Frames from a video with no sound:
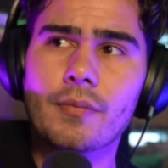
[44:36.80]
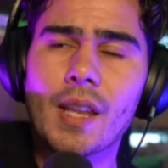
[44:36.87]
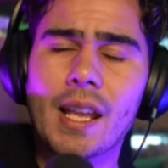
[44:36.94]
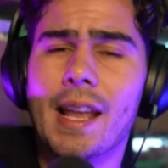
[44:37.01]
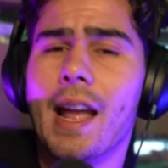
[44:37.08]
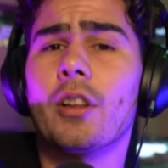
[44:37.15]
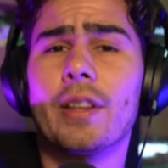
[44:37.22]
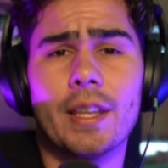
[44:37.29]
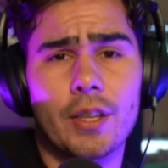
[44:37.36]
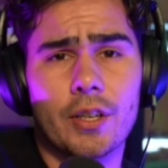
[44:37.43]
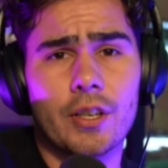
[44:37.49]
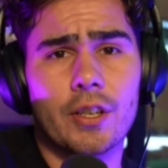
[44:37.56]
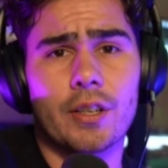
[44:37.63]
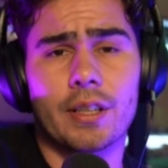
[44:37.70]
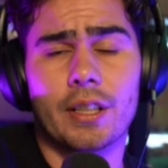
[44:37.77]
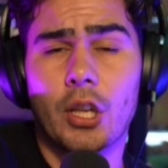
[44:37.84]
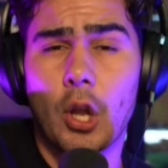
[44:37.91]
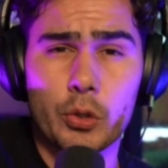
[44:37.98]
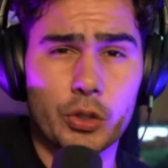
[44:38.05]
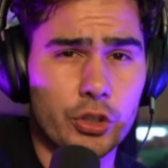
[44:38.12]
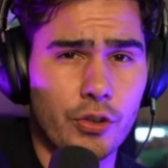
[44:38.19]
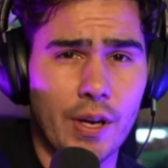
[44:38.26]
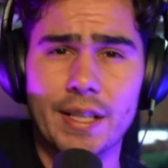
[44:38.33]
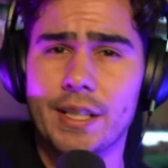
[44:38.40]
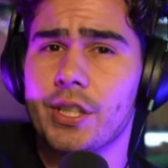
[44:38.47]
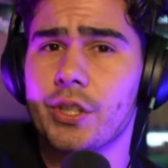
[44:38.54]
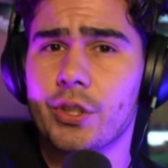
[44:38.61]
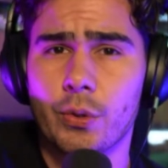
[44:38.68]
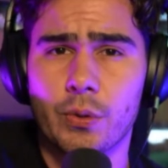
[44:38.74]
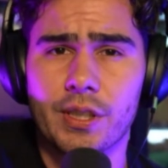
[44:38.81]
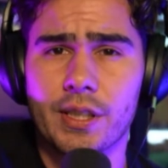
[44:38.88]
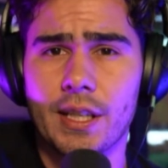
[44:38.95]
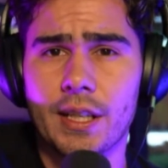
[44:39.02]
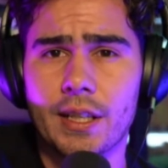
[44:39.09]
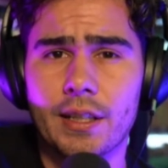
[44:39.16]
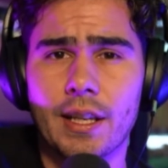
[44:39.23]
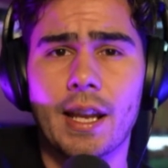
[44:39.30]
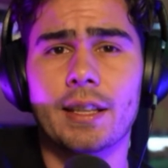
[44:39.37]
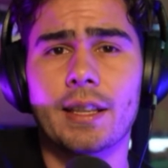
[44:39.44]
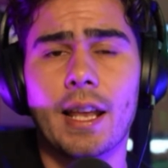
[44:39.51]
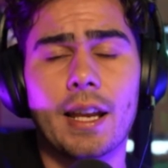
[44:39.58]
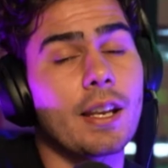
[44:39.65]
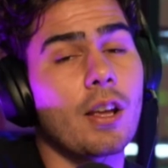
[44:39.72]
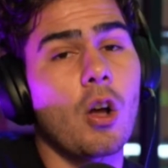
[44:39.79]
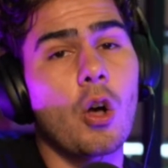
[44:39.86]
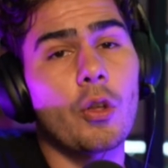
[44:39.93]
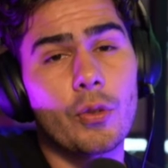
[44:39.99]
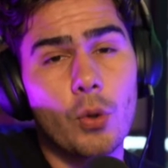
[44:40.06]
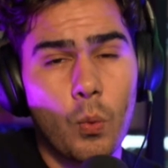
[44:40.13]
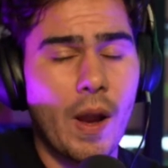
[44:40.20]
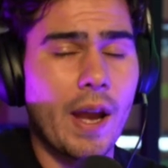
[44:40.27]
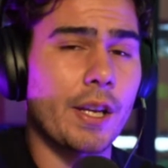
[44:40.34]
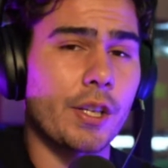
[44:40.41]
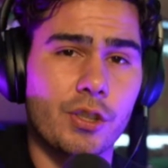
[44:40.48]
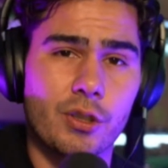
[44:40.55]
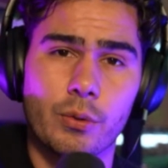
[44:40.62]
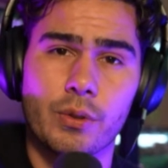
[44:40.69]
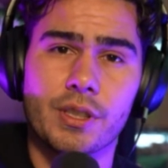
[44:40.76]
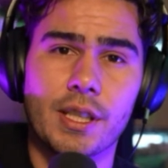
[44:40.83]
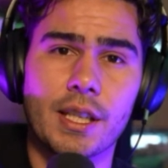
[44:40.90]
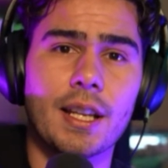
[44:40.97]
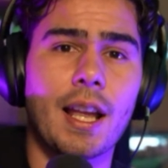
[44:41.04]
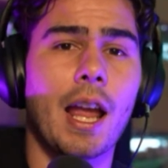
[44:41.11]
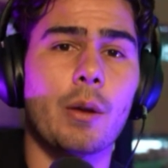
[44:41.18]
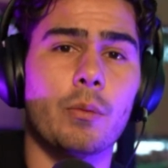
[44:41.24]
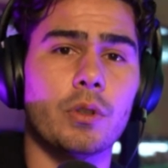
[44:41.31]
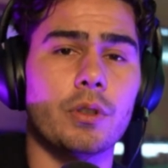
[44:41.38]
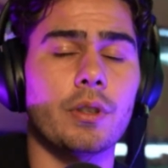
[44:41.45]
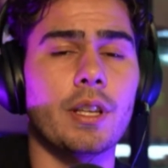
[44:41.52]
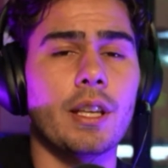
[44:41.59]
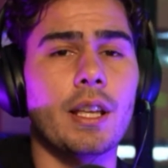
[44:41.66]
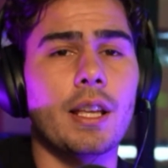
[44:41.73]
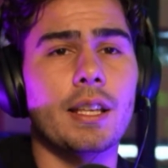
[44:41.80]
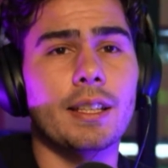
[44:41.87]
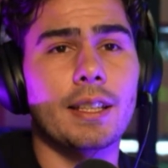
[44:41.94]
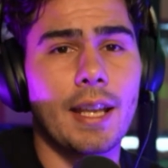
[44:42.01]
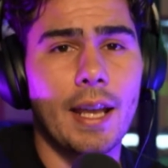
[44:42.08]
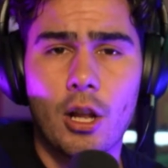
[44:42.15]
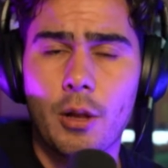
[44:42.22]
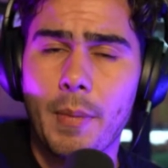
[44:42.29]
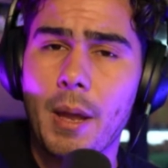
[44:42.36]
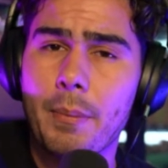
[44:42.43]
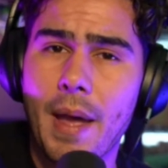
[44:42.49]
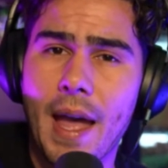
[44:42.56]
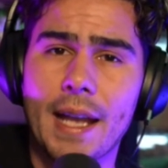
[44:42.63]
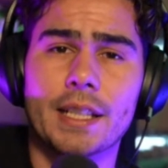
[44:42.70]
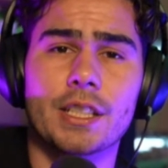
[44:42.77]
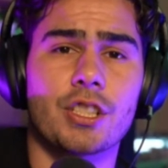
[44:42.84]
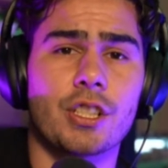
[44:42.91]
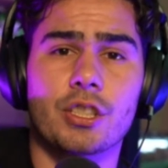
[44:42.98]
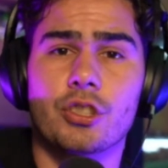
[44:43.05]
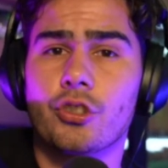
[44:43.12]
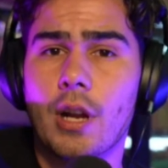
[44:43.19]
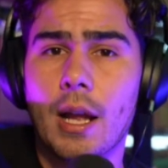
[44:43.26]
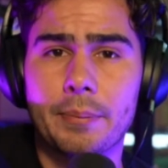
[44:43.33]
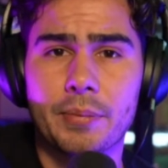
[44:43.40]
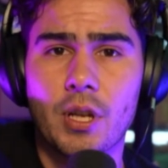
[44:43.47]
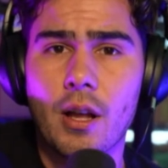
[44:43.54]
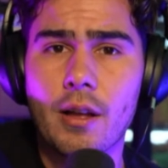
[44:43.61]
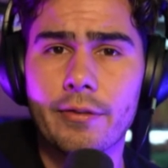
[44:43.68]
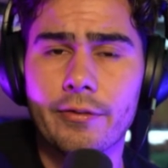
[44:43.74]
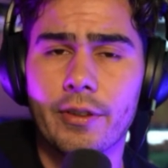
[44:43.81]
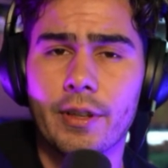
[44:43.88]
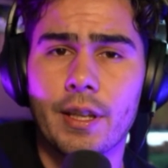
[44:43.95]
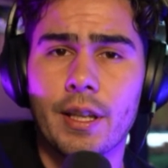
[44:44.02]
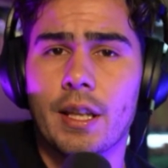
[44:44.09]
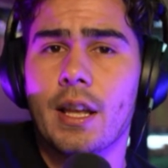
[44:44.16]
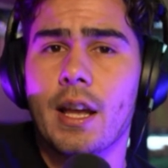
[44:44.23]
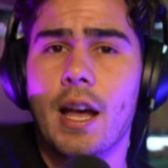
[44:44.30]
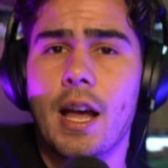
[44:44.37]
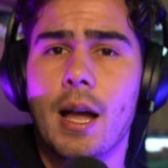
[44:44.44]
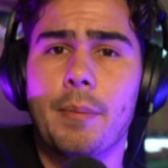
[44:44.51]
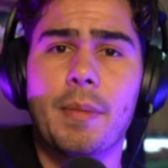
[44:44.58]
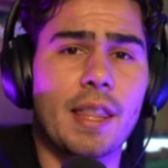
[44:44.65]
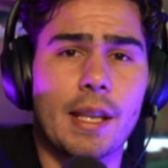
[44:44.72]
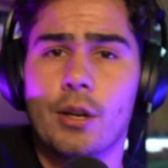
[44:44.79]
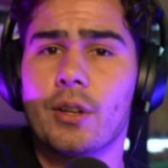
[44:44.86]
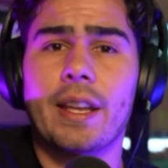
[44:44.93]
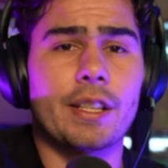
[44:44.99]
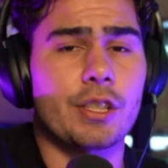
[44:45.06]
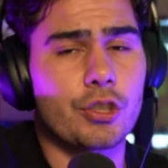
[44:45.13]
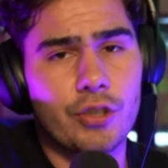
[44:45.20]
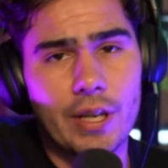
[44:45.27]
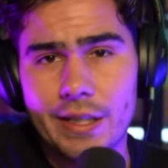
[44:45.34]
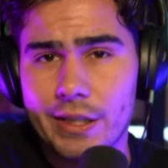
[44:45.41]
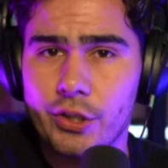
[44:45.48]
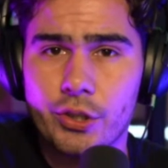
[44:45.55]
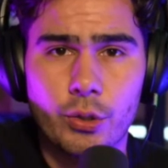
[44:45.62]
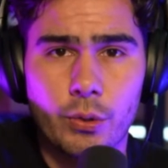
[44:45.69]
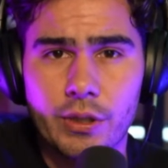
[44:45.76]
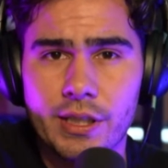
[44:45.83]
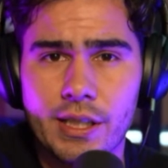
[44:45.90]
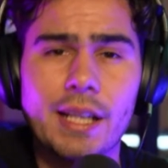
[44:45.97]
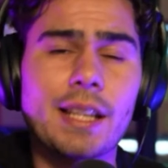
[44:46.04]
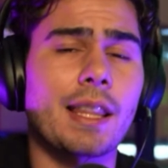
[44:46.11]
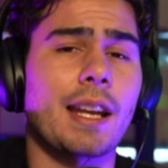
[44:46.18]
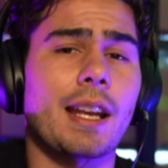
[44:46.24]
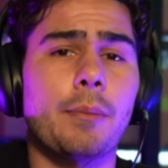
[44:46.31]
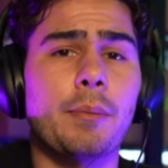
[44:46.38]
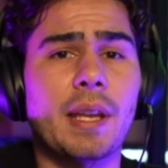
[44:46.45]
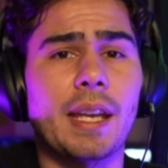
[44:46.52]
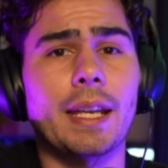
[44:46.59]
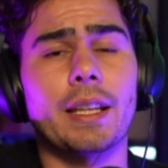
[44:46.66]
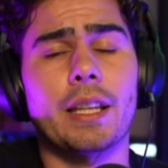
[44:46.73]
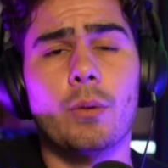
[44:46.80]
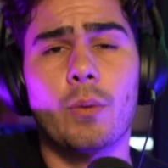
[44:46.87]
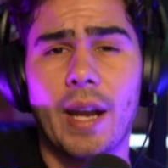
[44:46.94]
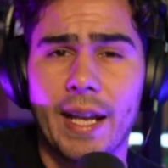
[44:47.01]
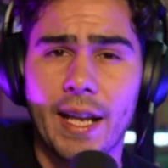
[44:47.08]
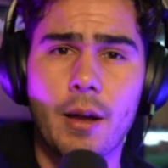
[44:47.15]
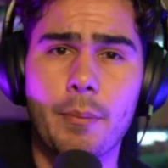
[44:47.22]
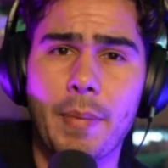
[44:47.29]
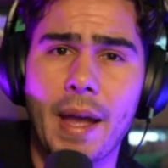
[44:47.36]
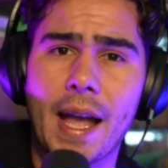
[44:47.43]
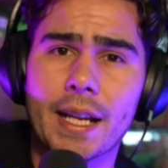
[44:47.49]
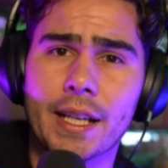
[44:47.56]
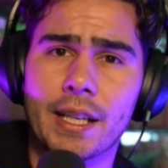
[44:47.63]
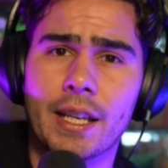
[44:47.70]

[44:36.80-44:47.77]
I'll either go straight to sourcing, and then on the way to sourcing, I will get all my packages dropped off, and then I'll get straight to sourcing, and then immediately when I come back,